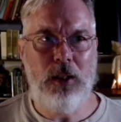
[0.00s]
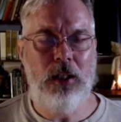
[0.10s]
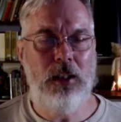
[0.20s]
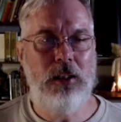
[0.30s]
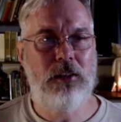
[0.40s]
and
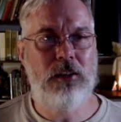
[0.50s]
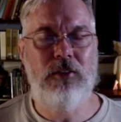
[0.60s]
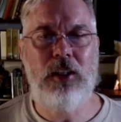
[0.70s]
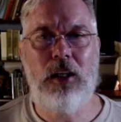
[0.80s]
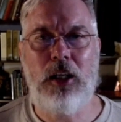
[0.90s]
he's living
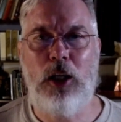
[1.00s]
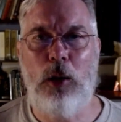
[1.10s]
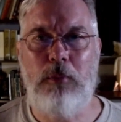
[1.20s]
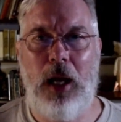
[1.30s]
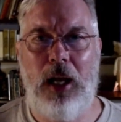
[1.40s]
in a
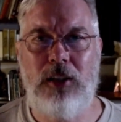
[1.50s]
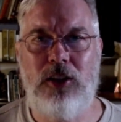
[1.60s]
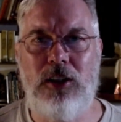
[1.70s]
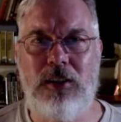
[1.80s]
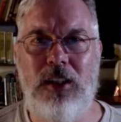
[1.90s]

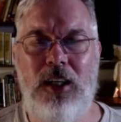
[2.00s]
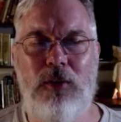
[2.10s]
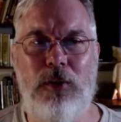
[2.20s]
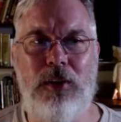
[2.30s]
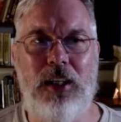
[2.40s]
mansion
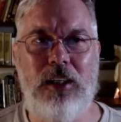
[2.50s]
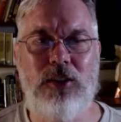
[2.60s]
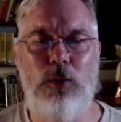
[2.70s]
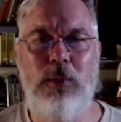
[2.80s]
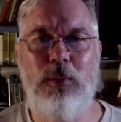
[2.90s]
with like a
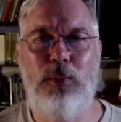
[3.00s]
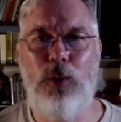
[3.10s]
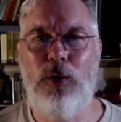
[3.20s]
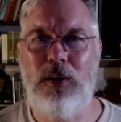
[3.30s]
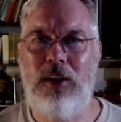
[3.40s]
swimming
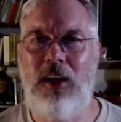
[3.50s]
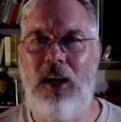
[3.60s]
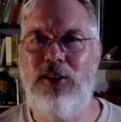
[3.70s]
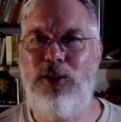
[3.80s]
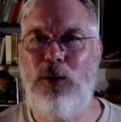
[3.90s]
pool and a
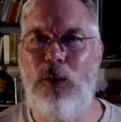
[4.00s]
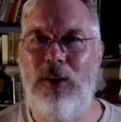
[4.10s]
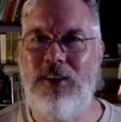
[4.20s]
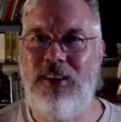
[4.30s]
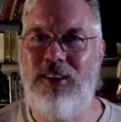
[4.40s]
tennis
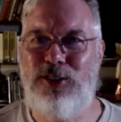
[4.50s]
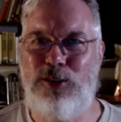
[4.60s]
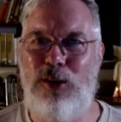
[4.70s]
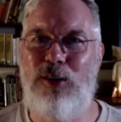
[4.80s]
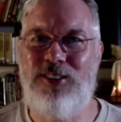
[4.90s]
court and
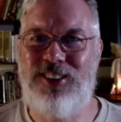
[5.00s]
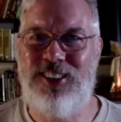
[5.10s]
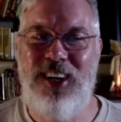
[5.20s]
servants.